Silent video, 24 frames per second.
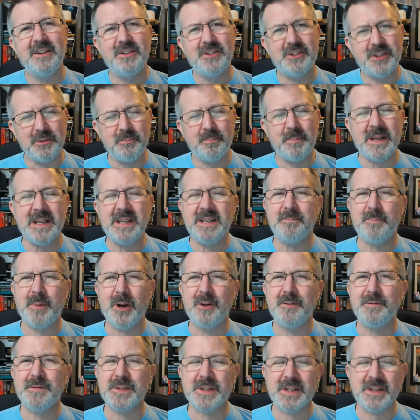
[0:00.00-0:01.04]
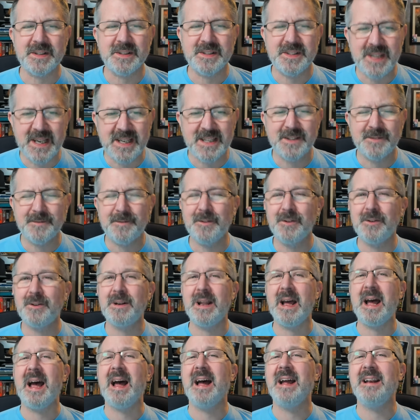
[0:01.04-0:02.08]
to be both
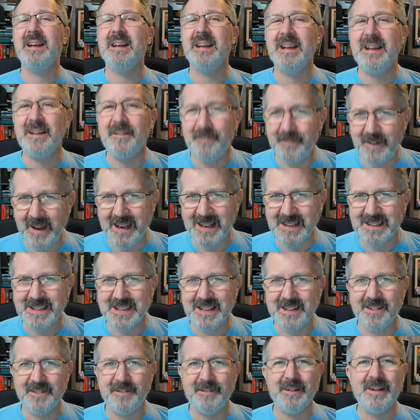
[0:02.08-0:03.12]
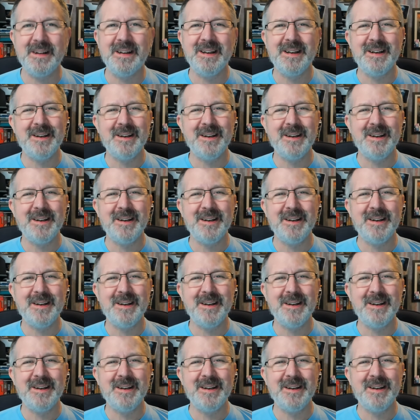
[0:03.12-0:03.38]
successful and effective.